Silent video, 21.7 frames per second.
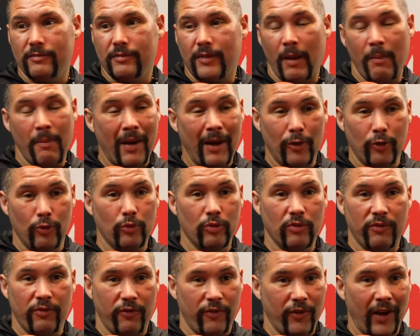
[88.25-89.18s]
a man who
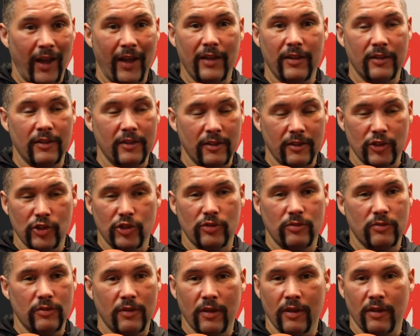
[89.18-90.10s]
would frighten the,
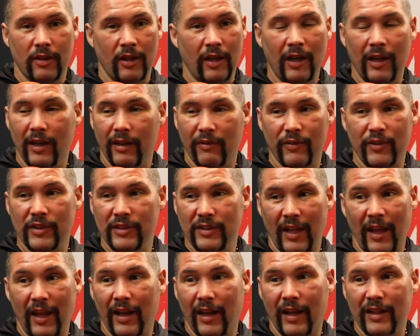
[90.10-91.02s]
the, the living
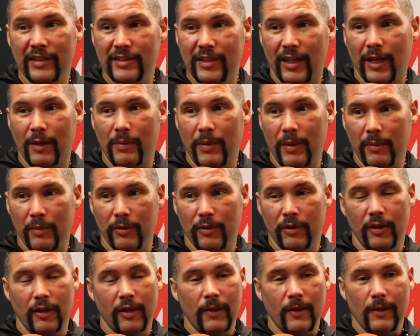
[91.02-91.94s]
daylights out of people
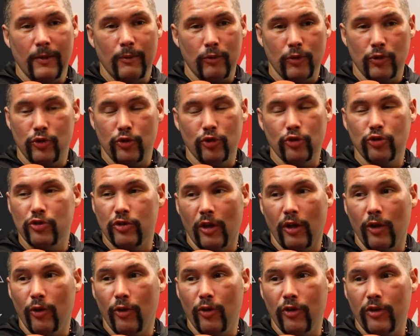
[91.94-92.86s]
with just a
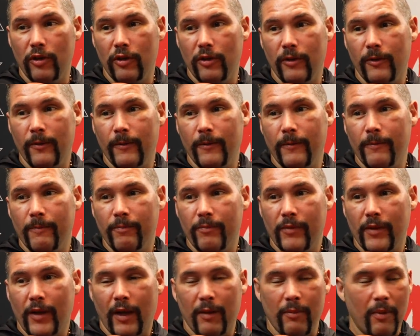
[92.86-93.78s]
look.
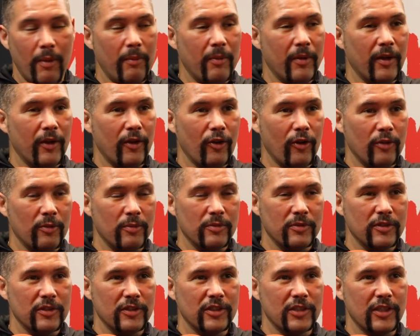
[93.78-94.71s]
I remember I got him
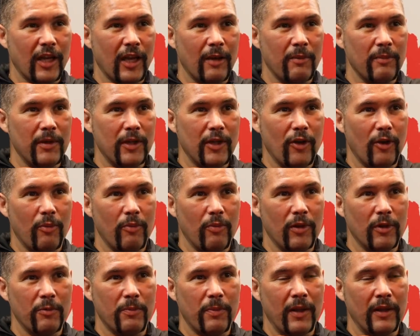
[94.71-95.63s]
to sign me
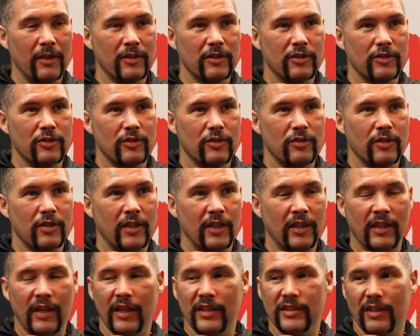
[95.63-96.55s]
Commonwealth belts
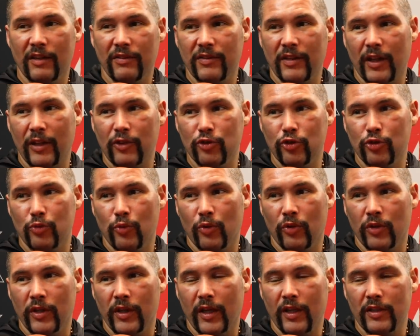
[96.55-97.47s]
three days after I just
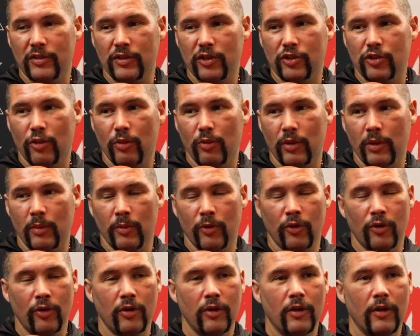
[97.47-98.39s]
won against the Tolly
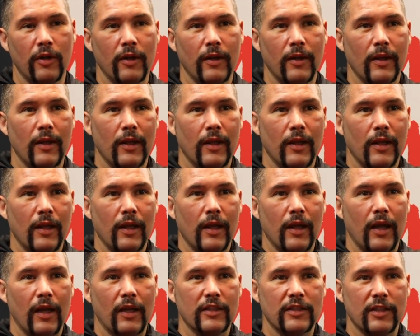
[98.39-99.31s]
Moore.
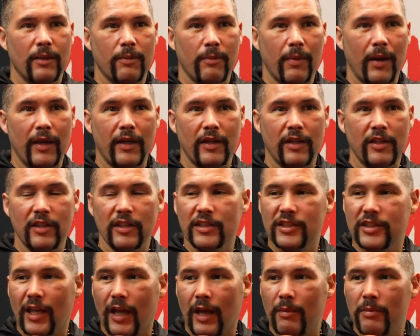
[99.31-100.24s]
And I said, Mike, can you
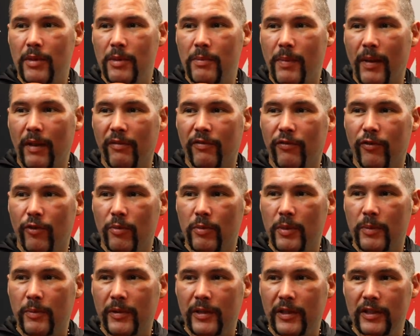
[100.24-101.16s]
sign me belt for
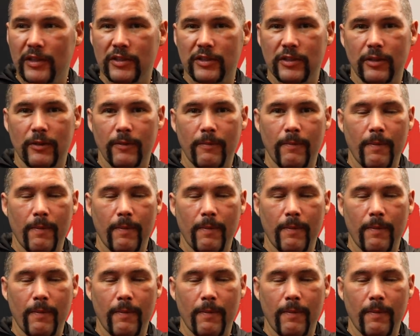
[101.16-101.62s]
me, please?